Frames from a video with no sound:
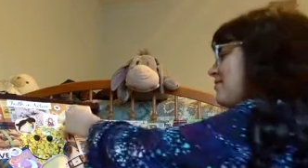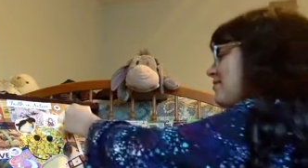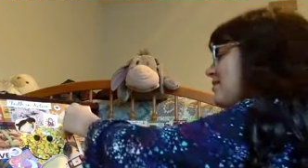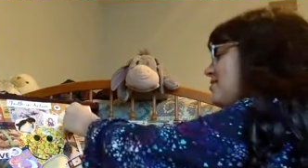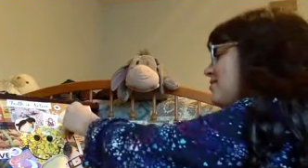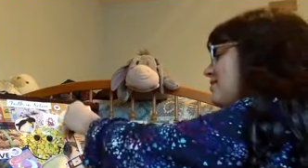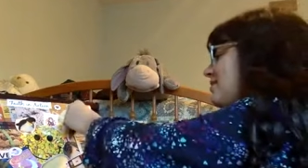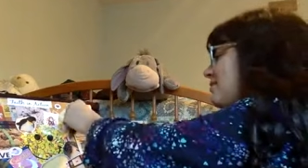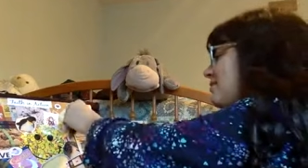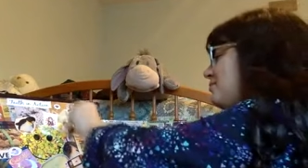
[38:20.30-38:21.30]
I think a lot
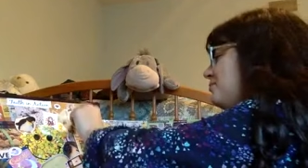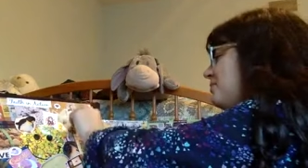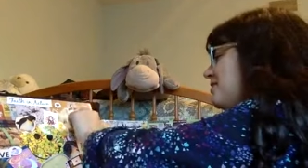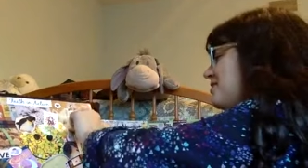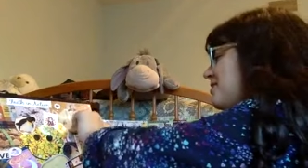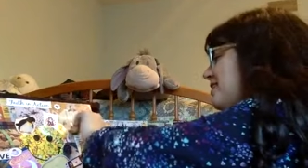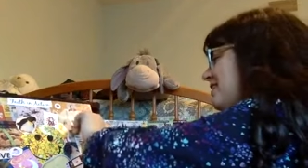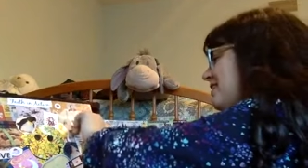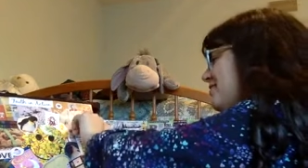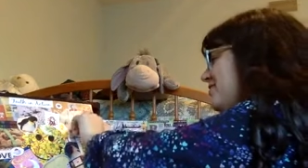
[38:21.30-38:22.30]
of people would put Disney in
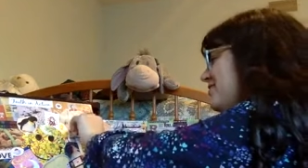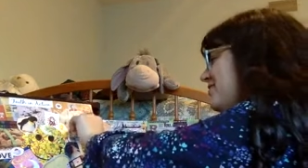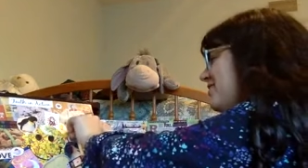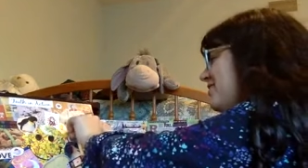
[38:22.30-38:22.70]
theirs.